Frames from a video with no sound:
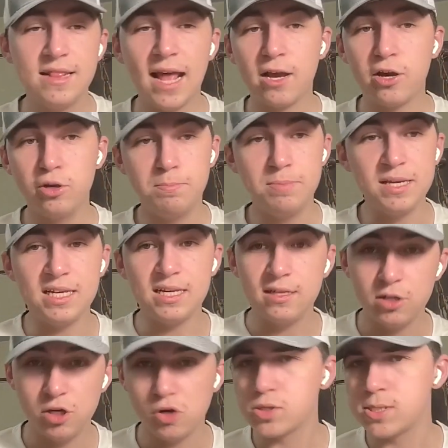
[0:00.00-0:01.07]
That could be,
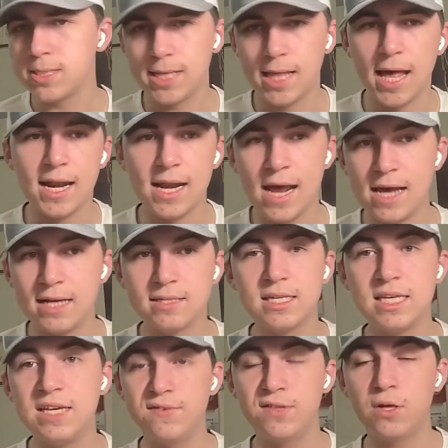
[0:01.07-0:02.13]
you know,
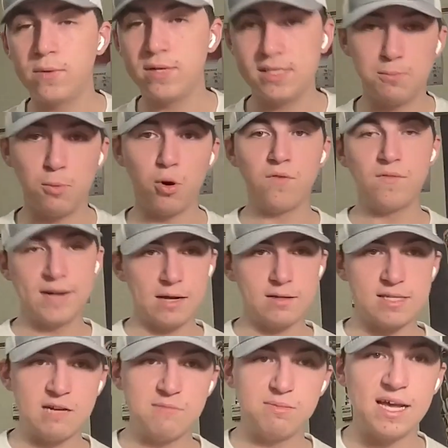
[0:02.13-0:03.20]
slot-esque, even though he's more of an
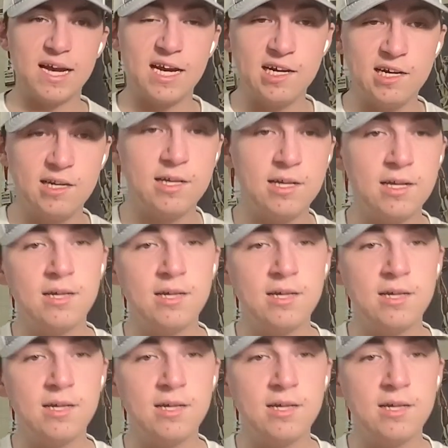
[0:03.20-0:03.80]
outside player.